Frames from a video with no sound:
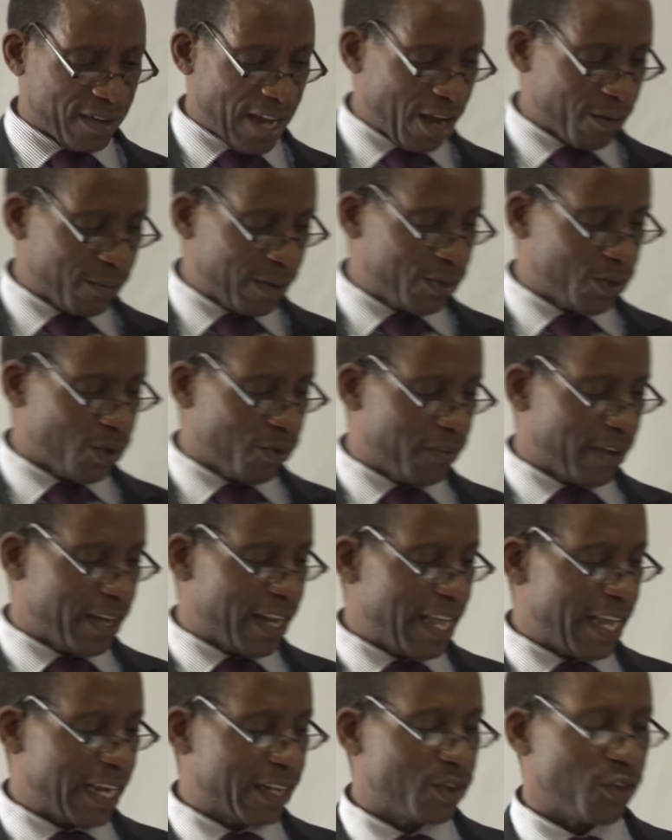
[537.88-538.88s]
language of an
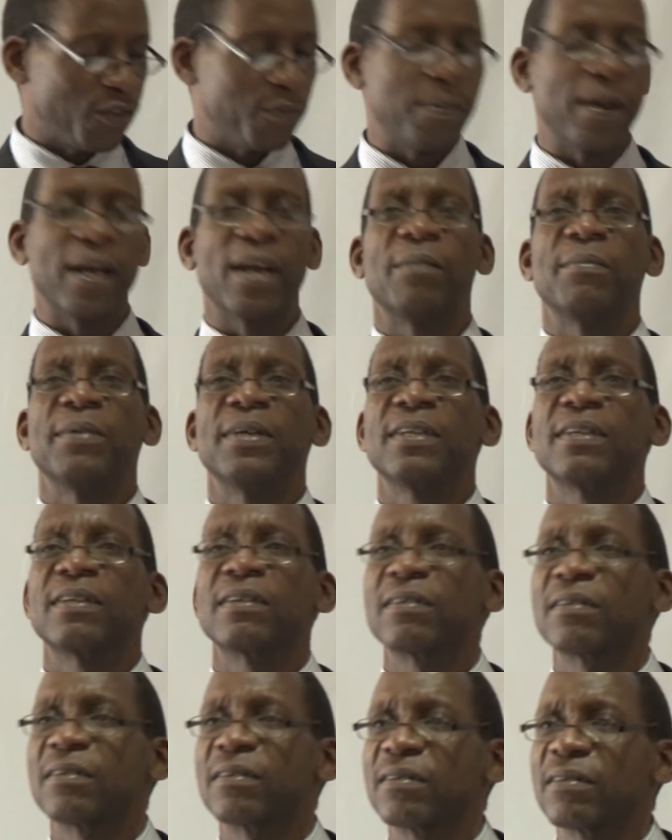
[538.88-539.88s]
act of parliament.
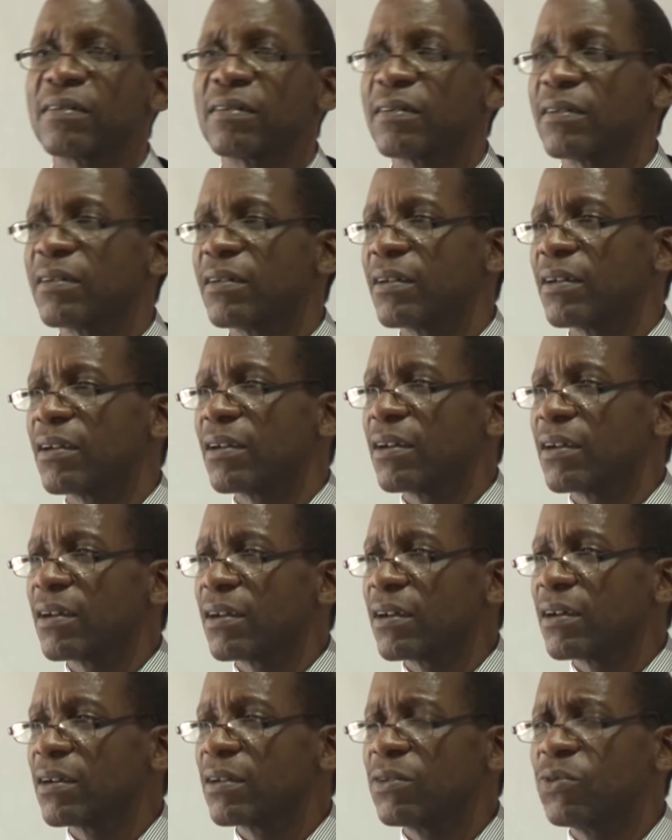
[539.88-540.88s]

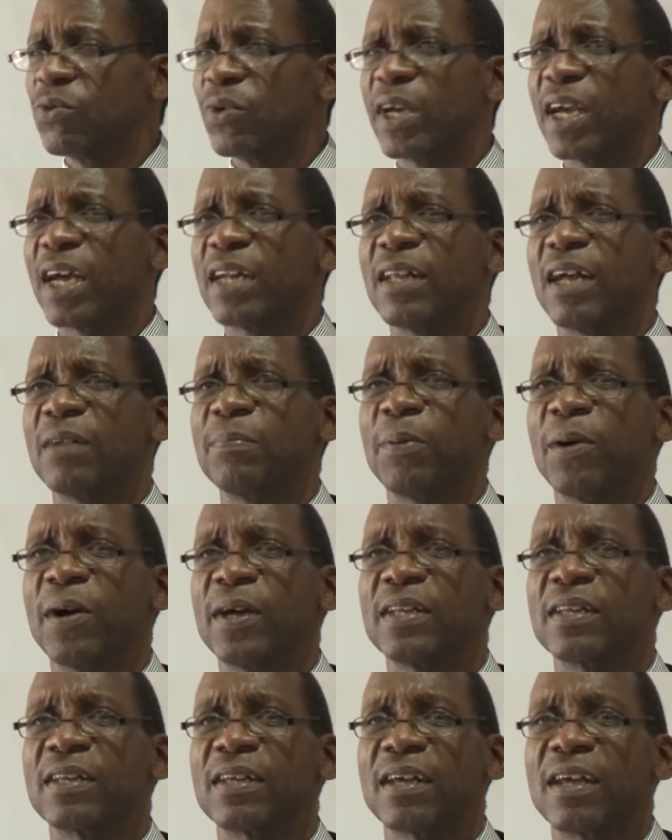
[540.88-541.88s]
Do you get that
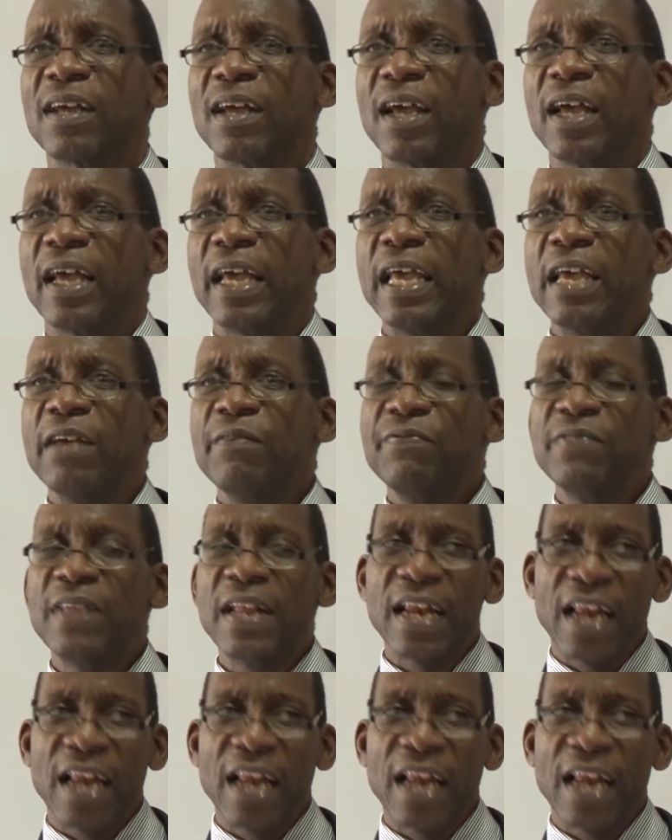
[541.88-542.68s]
point? If the